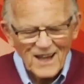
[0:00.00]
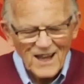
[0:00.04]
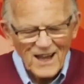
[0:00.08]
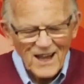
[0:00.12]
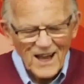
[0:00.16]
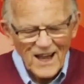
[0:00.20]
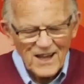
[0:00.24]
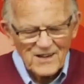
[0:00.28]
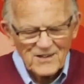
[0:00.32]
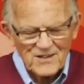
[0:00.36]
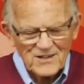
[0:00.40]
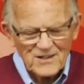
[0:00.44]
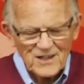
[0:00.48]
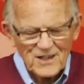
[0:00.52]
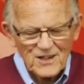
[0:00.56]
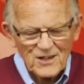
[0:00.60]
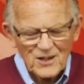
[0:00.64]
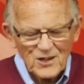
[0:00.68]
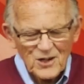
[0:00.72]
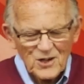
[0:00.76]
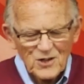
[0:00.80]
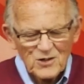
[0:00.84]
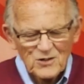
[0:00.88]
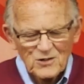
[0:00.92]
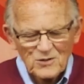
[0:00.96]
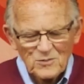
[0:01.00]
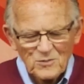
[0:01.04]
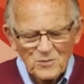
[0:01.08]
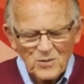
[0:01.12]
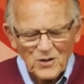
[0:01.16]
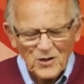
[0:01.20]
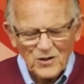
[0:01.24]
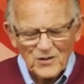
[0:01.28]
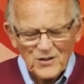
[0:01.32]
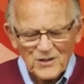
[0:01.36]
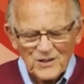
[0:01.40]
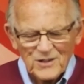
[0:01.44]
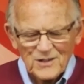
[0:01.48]
as their own
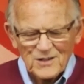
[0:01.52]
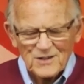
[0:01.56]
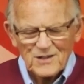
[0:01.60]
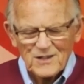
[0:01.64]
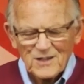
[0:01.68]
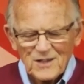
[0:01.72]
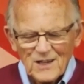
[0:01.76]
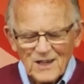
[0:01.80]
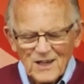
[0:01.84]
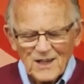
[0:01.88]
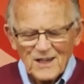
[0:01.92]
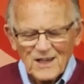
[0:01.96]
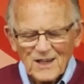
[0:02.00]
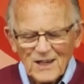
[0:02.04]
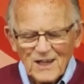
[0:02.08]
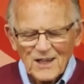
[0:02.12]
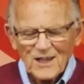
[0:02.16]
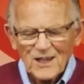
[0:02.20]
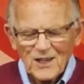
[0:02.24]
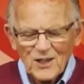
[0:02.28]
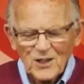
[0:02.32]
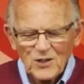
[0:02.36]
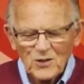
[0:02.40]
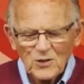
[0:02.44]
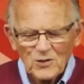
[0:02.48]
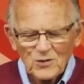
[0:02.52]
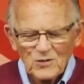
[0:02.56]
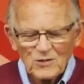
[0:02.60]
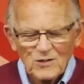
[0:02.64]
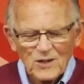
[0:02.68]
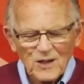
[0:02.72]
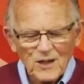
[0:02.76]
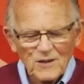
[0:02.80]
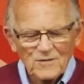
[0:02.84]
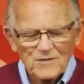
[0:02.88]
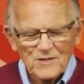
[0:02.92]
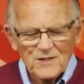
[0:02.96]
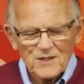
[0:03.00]
bodies. He who
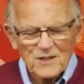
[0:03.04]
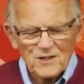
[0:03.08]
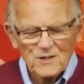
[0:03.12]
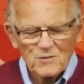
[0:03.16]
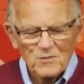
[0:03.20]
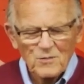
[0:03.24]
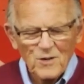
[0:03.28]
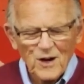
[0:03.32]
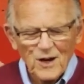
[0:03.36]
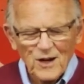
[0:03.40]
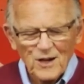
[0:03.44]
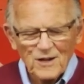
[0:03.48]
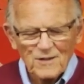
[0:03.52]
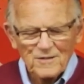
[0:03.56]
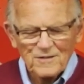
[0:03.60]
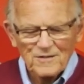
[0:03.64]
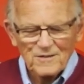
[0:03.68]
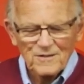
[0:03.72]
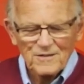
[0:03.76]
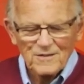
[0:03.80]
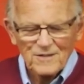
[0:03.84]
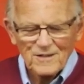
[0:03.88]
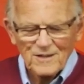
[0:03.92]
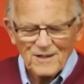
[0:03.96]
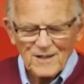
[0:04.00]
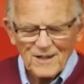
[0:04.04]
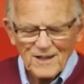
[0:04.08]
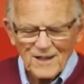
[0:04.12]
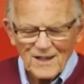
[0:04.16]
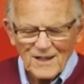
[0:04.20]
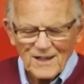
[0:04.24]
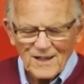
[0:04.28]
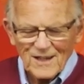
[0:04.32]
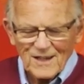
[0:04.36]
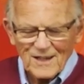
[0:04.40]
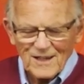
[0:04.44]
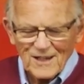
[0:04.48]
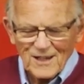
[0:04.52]
loves his wife
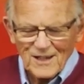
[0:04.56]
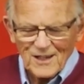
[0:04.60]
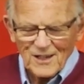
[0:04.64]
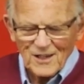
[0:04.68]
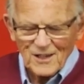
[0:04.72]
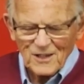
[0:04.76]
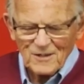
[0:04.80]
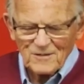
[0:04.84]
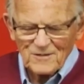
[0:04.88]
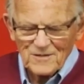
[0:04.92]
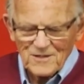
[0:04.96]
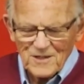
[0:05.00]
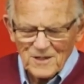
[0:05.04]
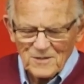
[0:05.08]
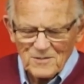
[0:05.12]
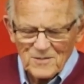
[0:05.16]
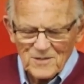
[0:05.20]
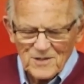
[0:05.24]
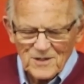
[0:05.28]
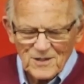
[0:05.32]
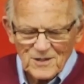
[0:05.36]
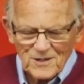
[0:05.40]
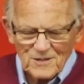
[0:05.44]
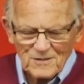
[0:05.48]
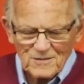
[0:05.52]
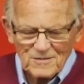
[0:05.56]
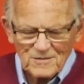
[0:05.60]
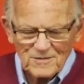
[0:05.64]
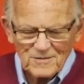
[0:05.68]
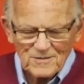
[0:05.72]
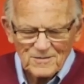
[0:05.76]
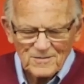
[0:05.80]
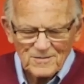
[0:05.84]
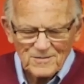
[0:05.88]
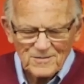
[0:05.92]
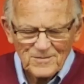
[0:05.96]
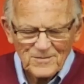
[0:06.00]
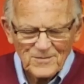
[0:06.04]
loves himself.
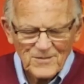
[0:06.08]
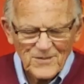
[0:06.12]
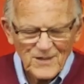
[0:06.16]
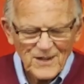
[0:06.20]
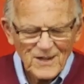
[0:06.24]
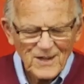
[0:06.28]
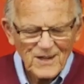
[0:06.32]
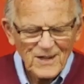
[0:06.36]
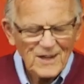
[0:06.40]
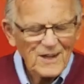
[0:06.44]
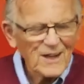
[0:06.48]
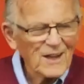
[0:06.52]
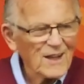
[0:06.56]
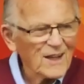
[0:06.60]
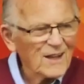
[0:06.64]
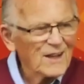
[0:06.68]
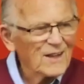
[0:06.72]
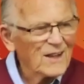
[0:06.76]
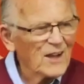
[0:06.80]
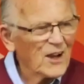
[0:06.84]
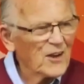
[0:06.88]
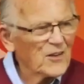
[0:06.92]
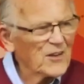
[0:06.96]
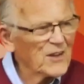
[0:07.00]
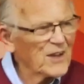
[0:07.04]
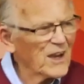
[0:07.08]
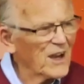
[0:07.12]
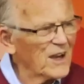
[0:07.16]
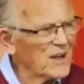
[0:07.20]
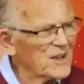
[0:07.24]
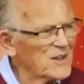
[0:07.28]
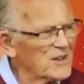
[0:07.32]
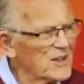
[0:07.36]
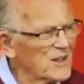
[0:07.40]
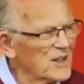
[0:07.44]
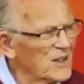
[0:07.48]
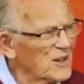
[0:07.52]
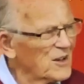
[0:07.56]
Now, the
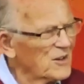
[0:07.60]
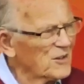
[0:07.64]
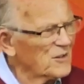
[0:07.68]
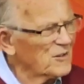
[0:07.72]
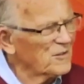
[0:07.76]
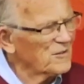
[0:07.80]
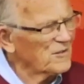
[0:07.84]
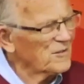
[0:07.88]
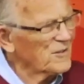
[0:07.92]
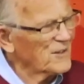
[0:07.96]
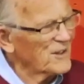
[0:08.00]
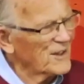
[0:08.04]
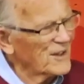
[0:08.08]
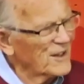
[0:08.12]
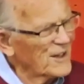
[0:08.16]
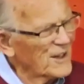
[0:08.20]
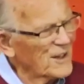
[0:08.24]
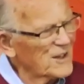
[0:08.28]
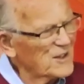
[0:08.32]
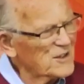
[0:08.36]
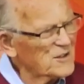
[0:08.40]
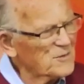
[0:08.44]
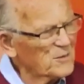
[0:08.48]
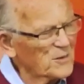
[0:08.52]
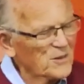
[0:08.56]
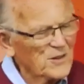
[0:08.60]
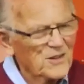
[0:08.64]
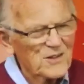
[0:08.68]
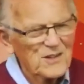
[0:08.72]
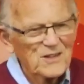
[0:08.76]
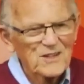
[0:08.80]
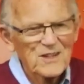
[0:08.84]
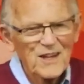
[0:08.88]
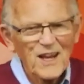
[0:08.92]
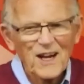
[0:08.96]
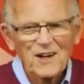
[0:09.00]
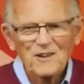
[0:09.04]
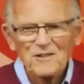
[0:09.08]
idea of husbands
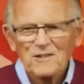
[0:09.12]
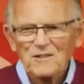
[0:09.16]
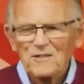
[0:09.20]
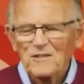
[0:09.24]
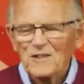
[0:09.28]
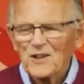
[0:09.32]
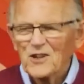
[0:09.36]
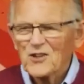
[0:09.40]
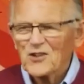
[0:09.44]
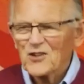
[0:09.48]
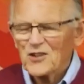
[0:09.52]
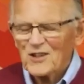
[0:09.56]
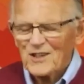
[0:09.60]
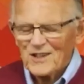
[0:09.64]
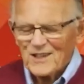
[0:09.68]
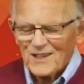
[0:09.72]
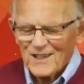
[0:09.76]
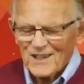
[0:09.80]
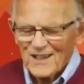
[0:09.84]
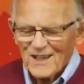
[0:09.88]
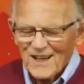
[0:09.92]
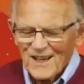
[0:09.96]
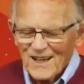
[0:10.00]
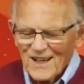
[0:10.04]
sacrificially